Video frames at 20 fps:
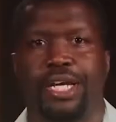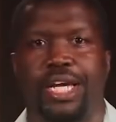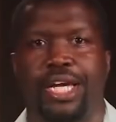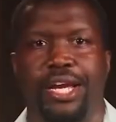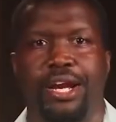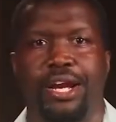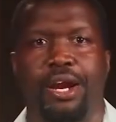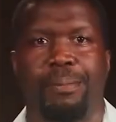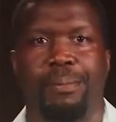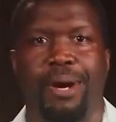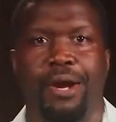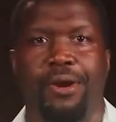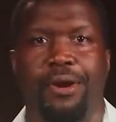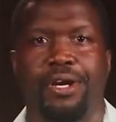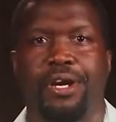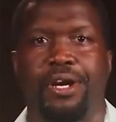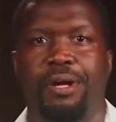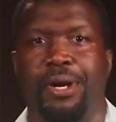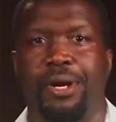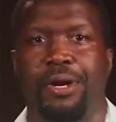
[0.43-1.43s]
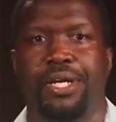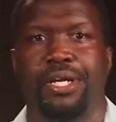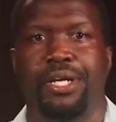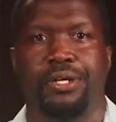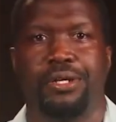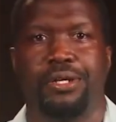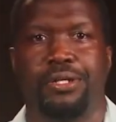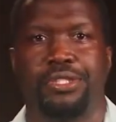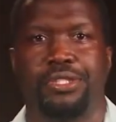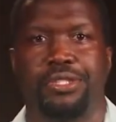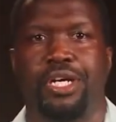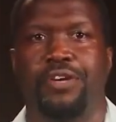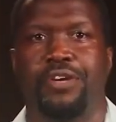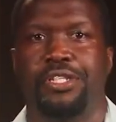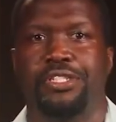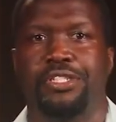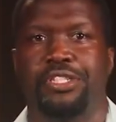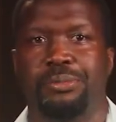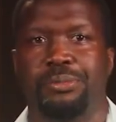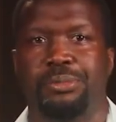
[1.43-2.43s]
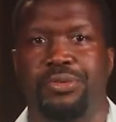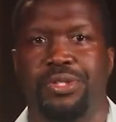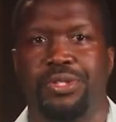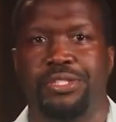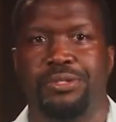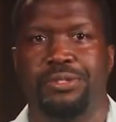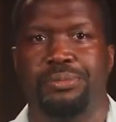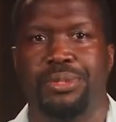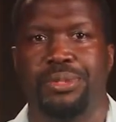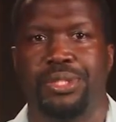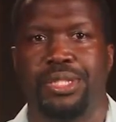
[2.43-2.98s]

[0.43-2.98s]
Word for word: in our modern American culture of consumerism,